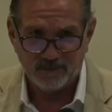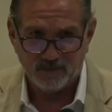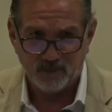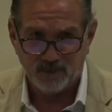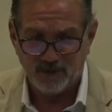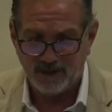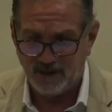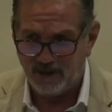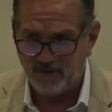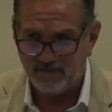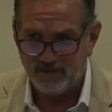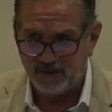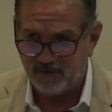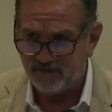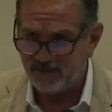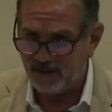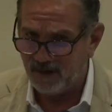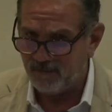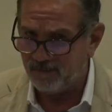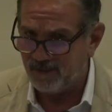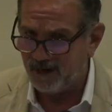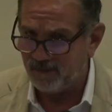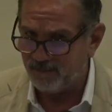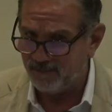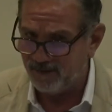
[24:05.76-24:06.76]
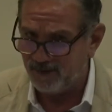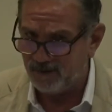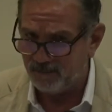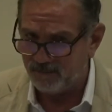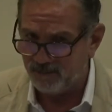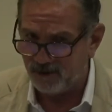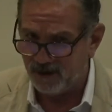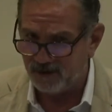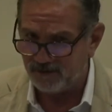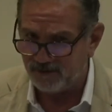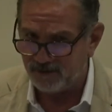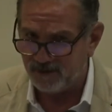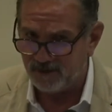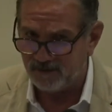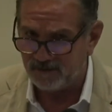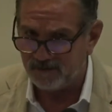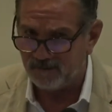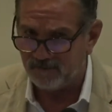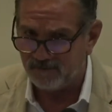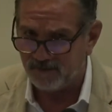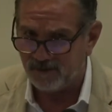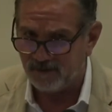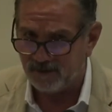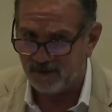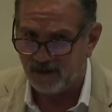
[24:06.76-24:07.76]
even if they might be the President
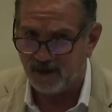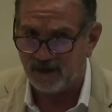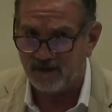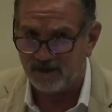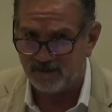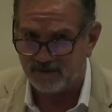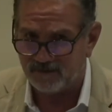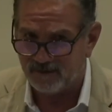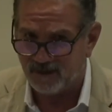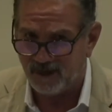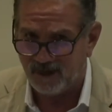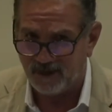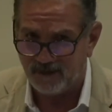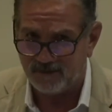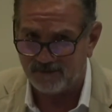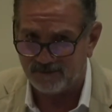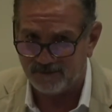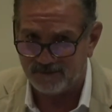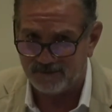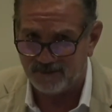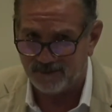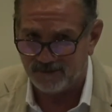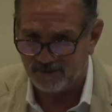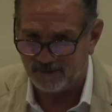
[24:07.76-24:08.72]
of the United States.